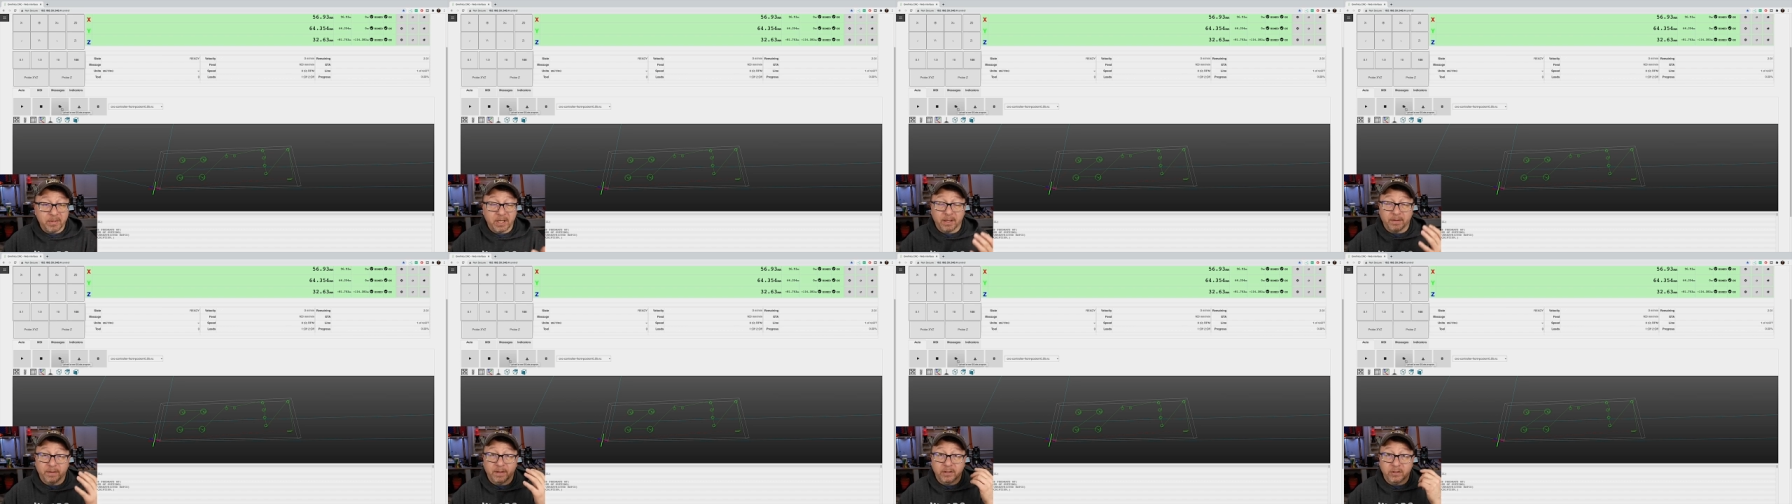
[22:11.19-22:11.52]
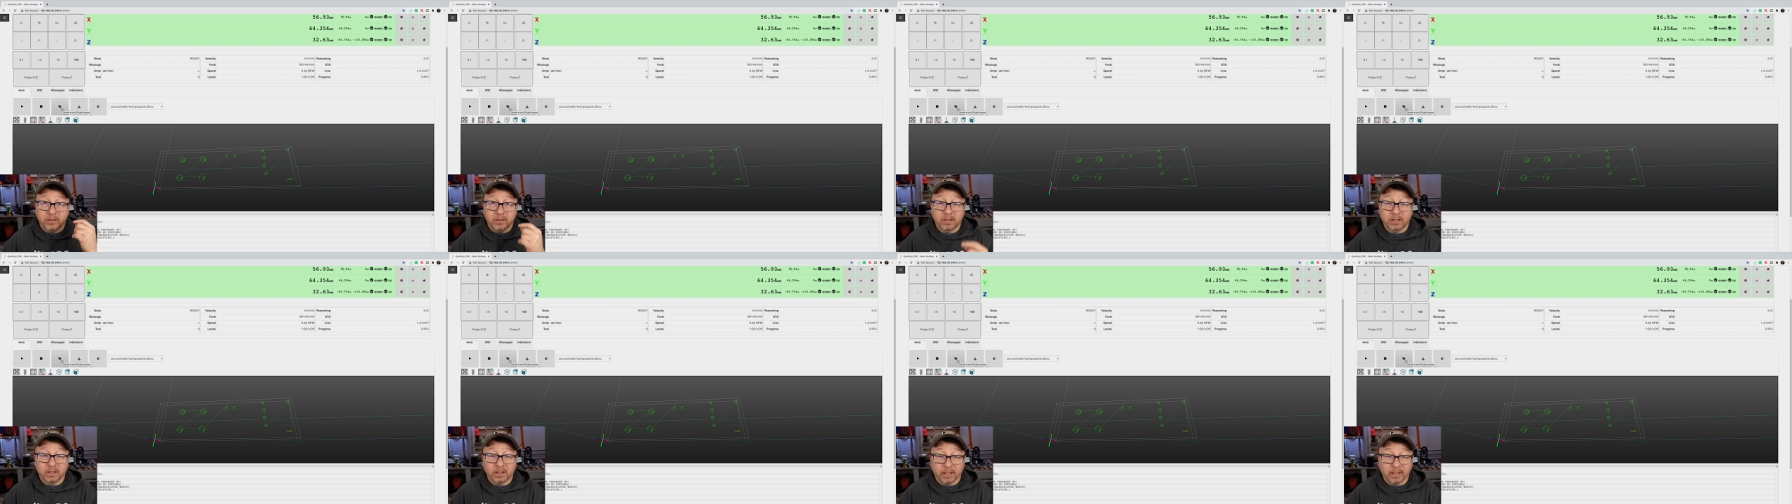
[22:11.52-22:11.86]
and then you
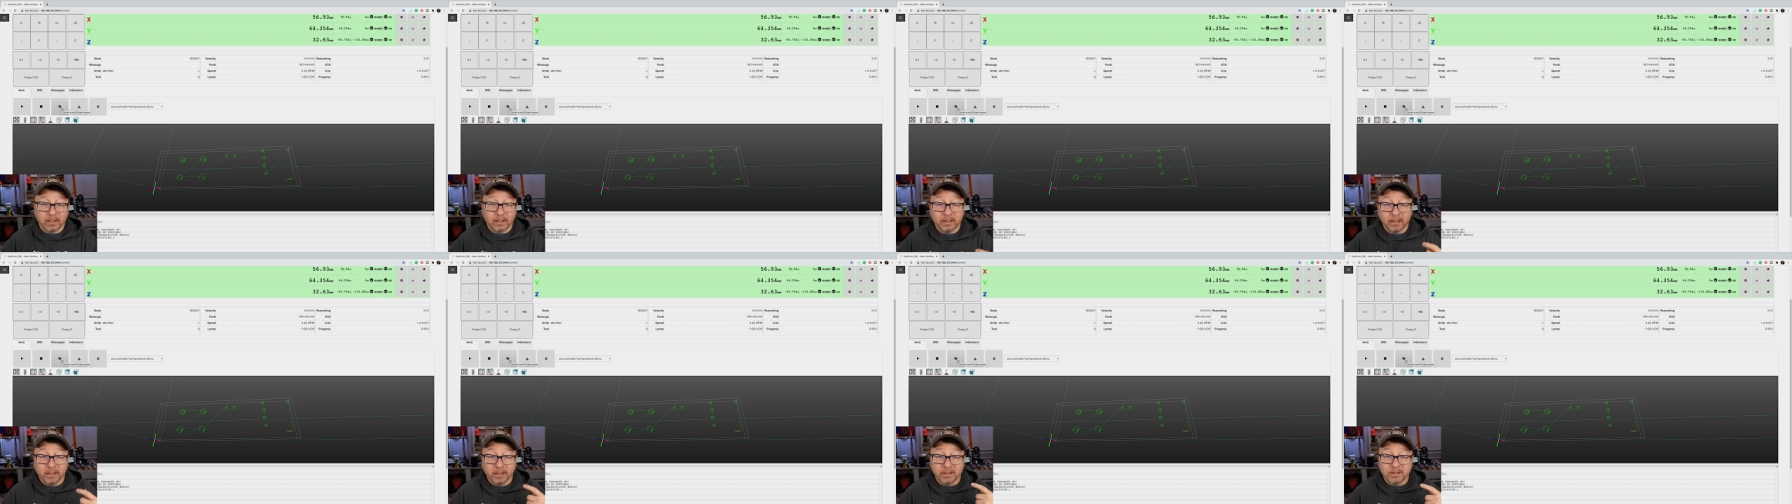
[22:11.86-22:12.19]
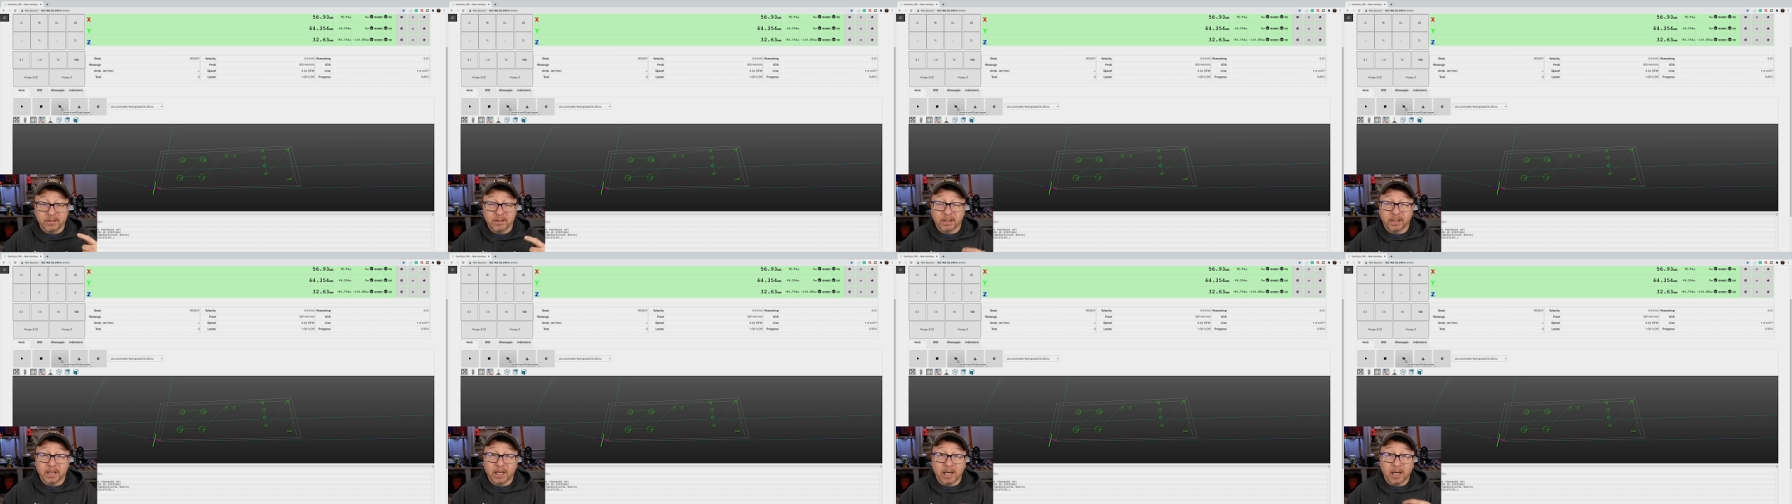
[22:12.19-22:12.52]
click it, and it's
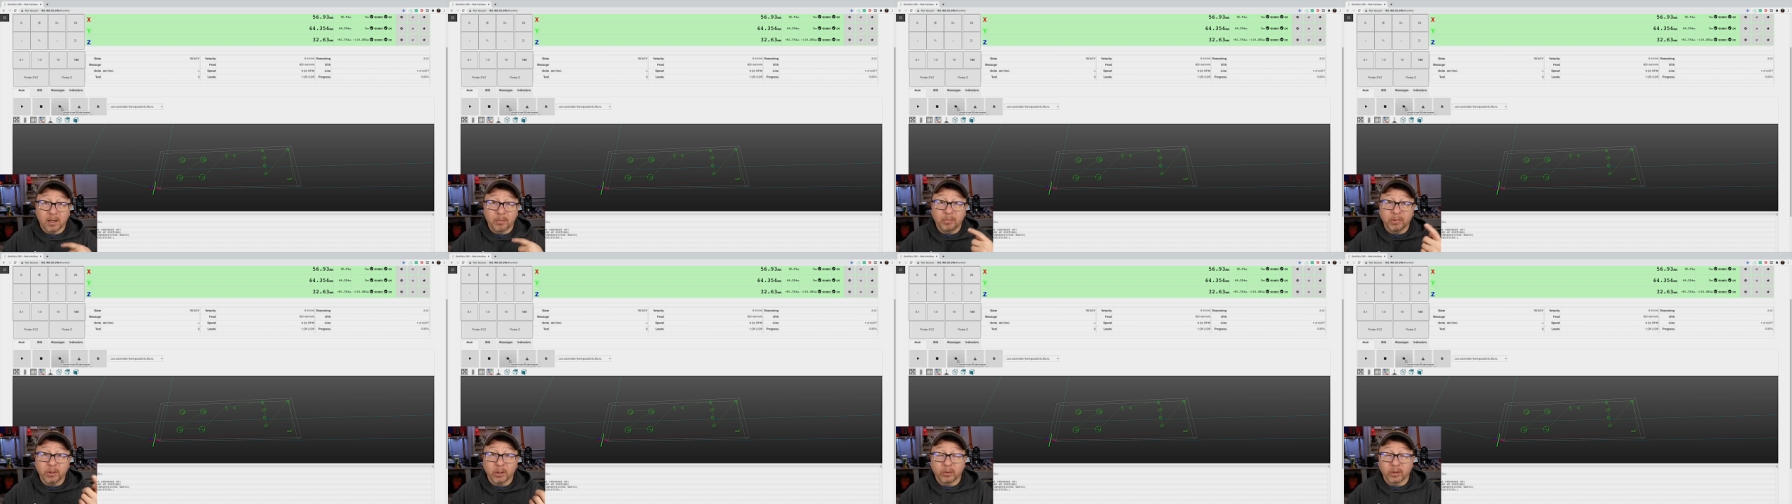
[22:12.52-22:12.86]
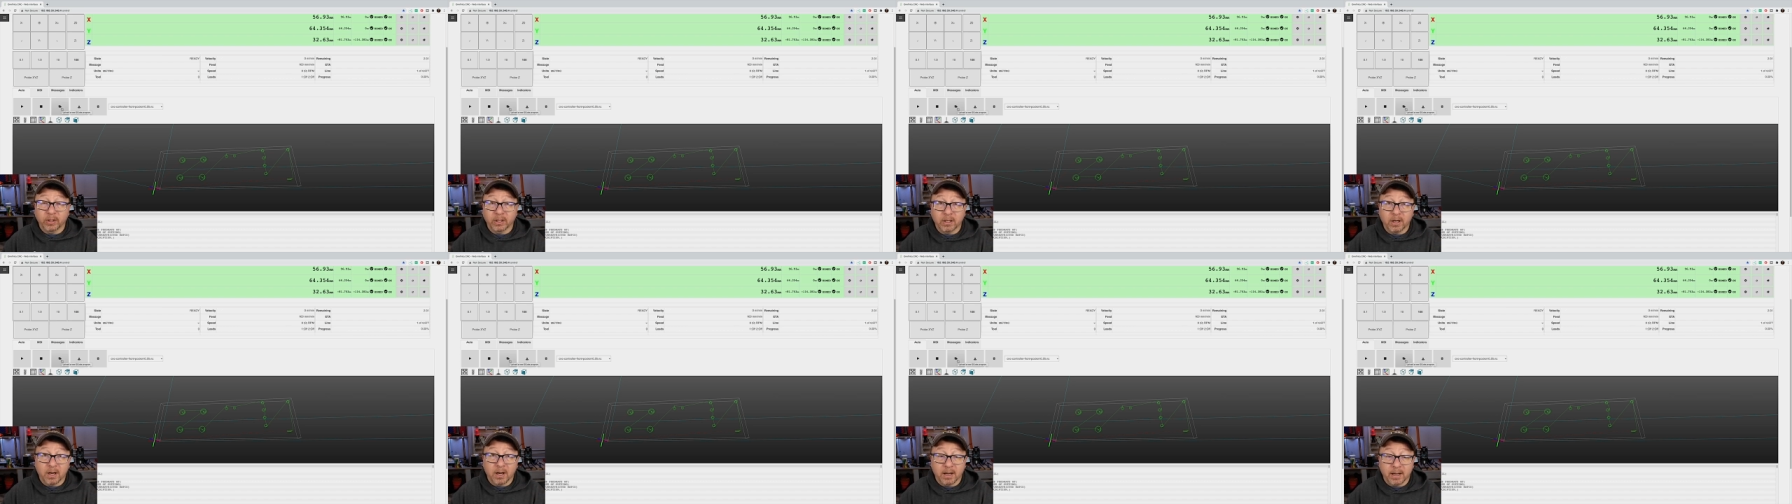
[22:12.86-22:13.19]
going to upload
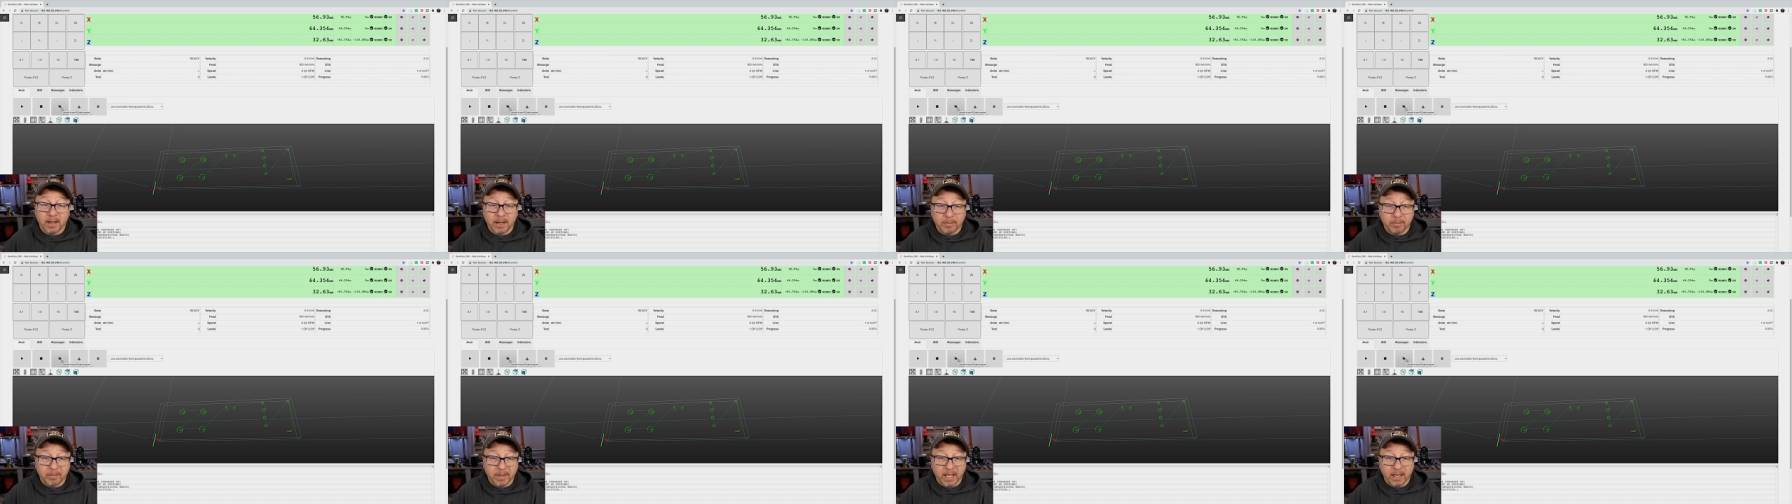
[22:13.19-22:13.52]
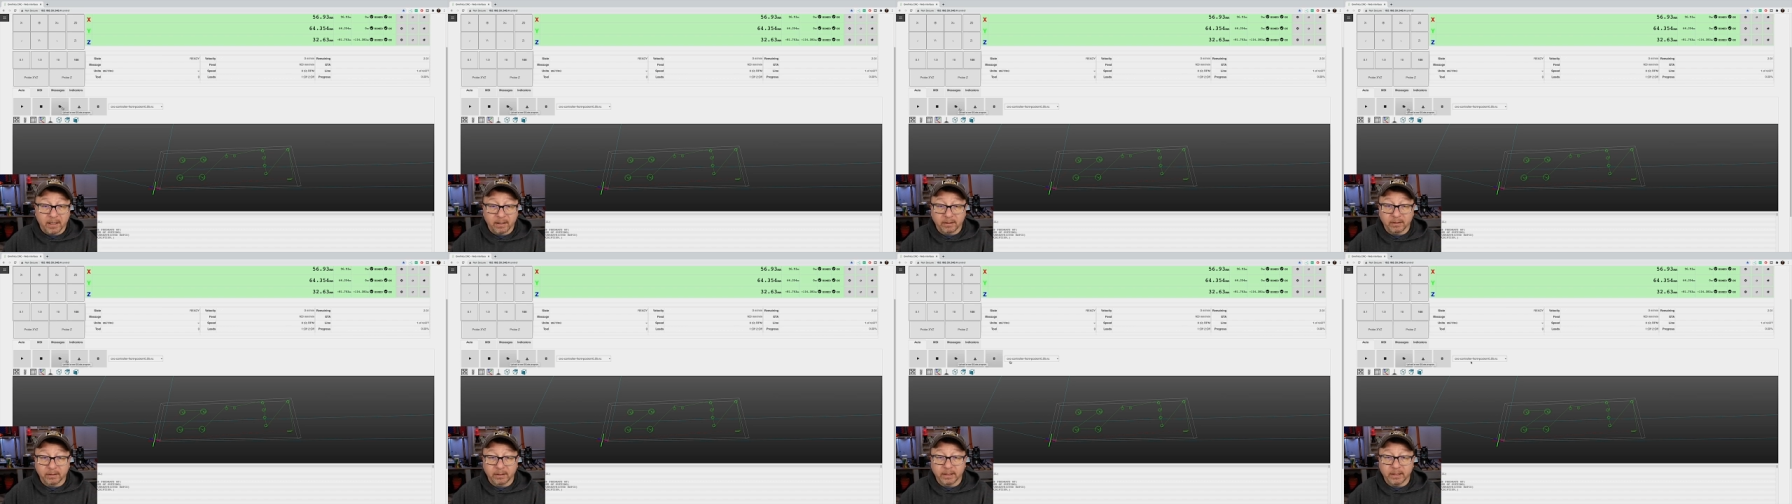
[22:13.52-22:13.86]
it
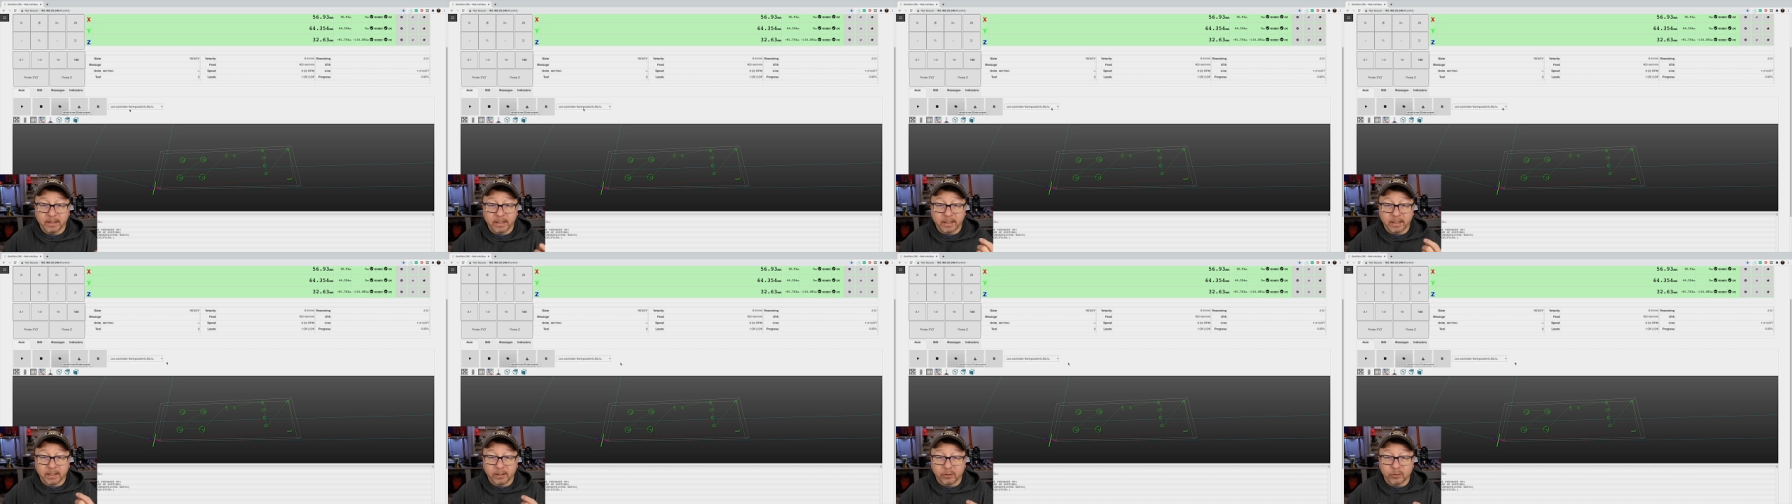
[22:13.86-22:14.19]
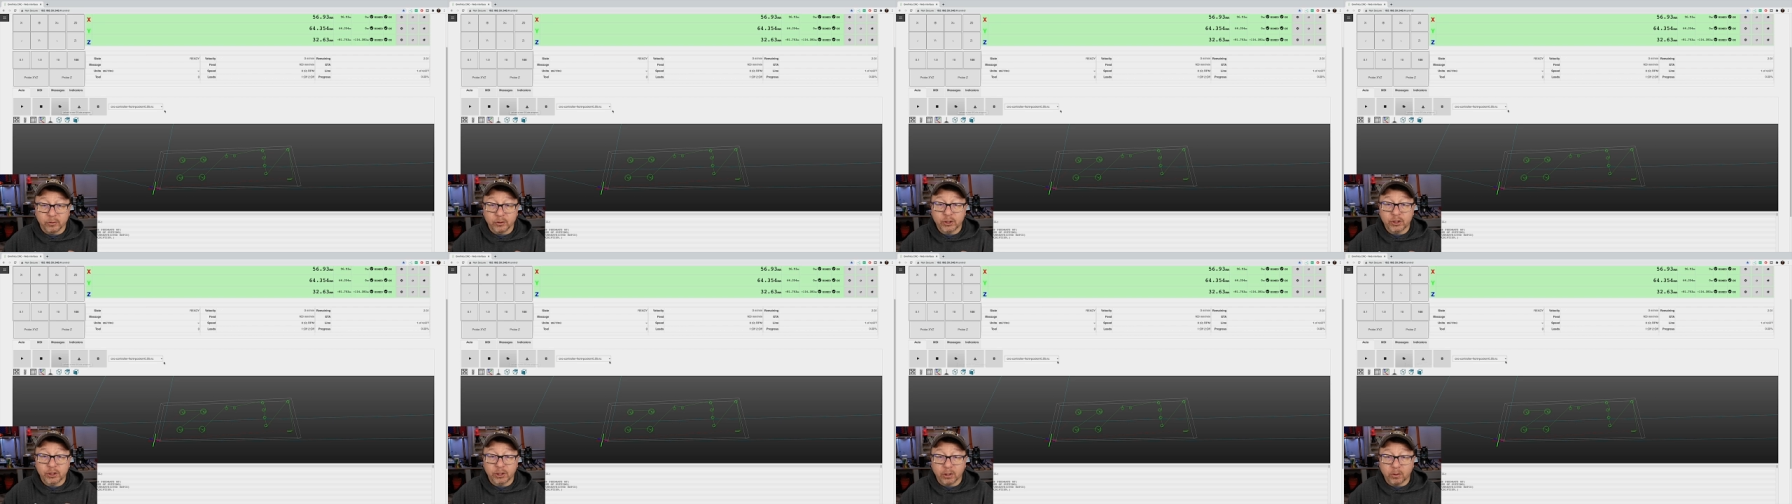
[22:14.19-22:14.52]
automatically, and it'll
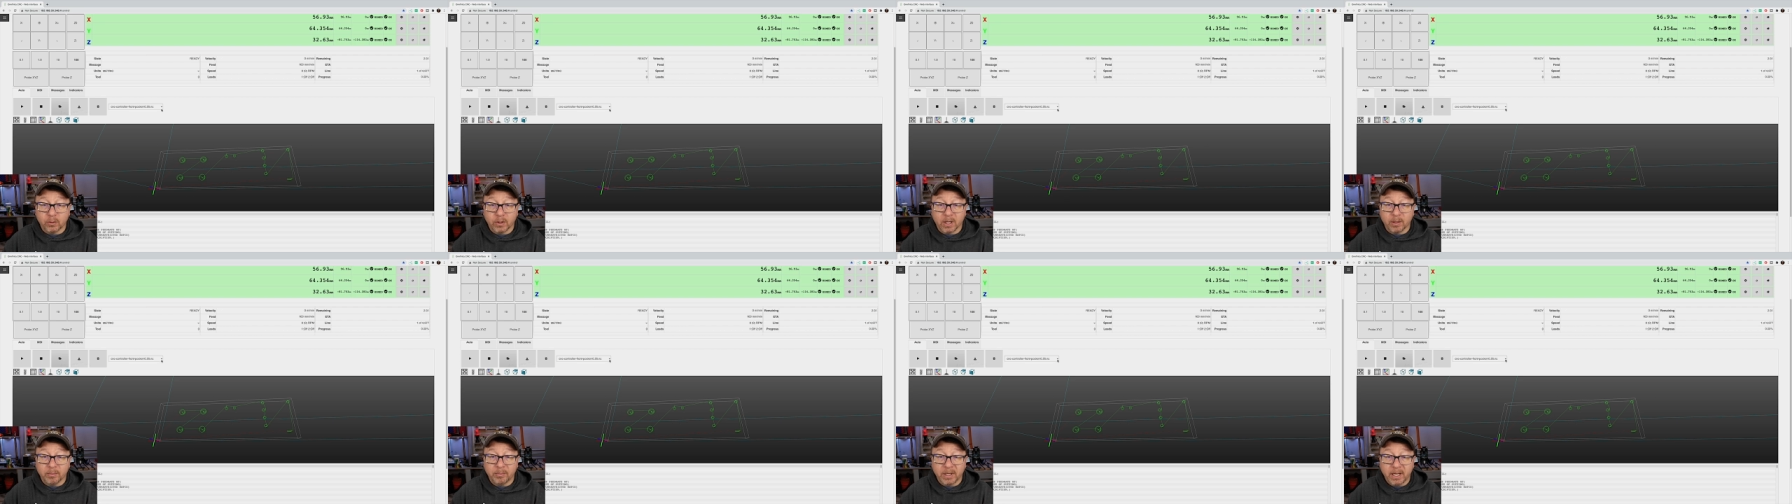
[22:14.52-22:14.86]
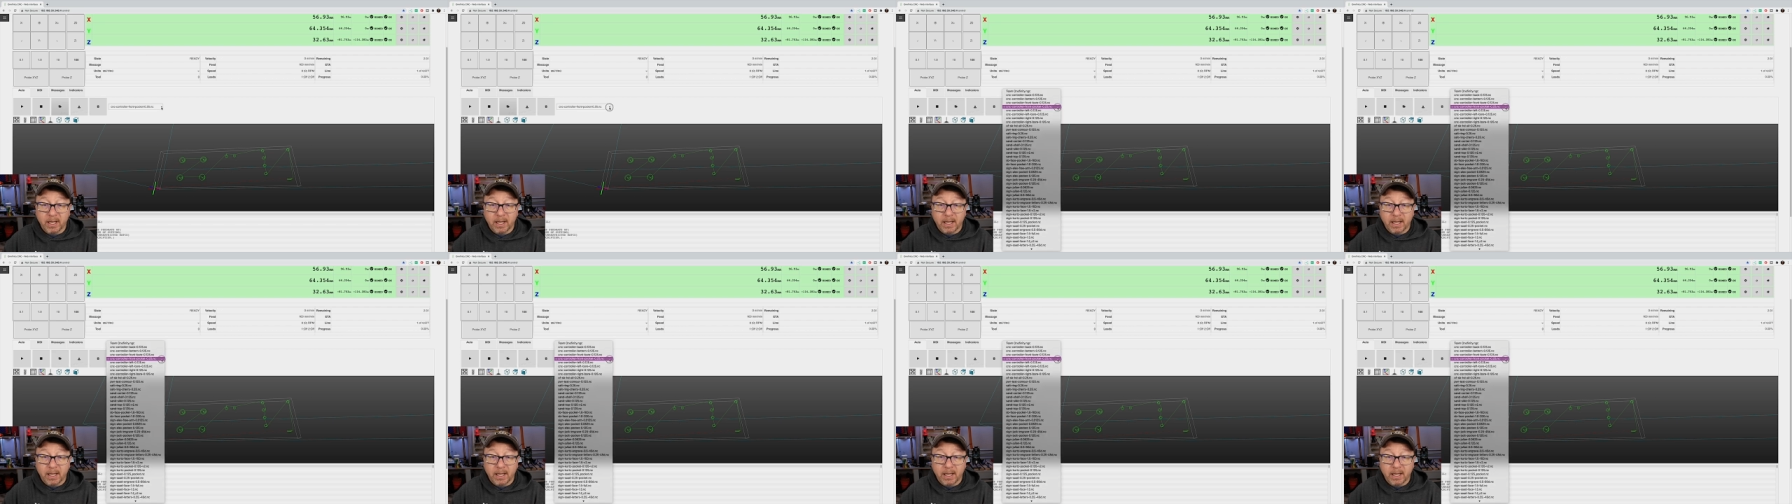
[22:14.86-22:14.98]
show up